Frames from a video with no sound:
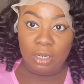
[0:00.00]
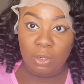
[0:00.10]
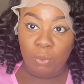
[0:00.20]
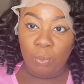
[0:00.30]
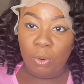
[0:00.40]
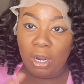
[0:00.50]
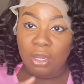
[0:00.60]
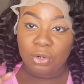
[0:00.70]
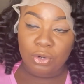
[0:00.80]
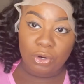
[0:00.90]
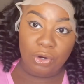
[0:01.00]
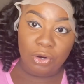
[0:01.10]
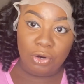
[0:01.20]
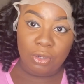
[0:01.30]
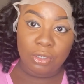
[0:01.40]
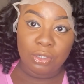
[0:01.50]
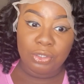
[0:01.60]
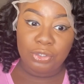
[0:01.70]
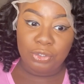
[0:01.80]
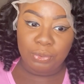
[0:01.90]
wand curl
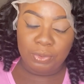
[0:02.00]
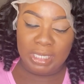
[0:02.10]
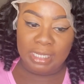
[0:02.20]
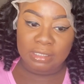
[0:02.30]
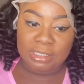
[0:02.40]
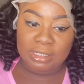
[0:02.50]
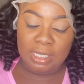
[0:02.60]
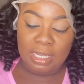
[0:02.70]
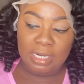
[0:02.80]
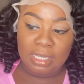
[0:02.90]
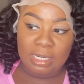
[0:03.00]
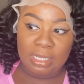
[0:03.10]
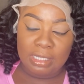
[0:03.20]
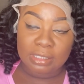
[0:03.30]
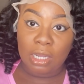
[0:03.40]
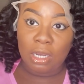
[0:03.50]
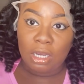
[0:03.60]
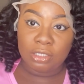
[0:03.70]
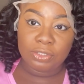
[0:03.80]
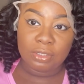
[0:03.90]
unit, and it is
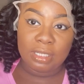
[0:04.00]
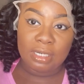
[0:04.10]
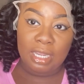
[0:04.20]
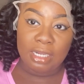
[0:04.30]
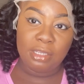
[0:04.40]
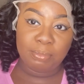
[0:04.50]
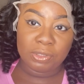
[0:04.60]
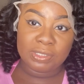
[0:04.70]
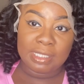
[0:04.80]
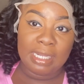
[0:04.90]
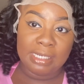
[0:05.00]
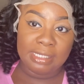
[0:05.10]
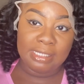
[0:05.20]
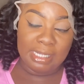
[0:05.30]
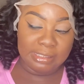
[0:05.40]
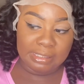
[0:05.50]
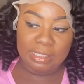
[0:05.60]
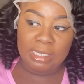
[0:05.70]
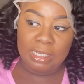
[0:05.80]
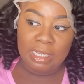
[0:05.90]
180%
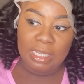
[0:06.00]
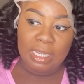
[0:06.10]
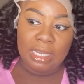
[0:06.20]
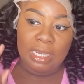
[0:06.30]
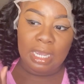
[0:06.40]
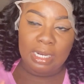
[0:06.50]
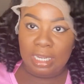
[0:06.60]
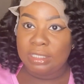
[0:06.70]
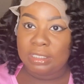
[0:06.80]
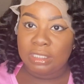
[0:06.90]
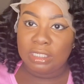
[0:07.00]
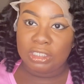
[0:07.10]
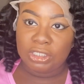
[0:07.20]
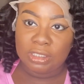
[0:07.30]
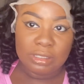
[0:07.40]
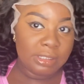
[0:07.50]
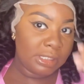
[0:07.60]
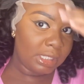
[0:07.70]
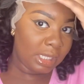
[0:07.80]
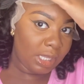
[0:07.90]
density and 18 inches.
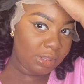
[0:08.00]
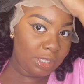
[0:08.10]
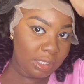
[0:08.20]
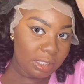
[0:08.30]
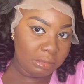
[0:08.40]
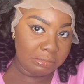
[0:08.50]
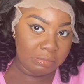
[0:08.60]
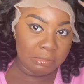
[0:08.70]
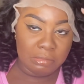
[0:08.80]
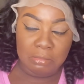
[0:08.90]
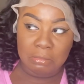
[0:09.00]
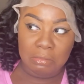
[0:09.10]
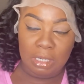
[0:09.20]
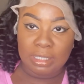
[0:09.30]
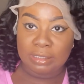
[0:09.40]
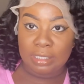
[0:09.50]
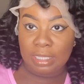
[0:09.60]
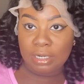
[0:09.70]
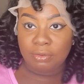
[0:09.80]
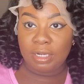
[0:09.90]
I think I said
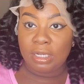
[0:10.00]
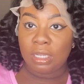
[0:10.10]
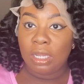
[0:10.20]
that already.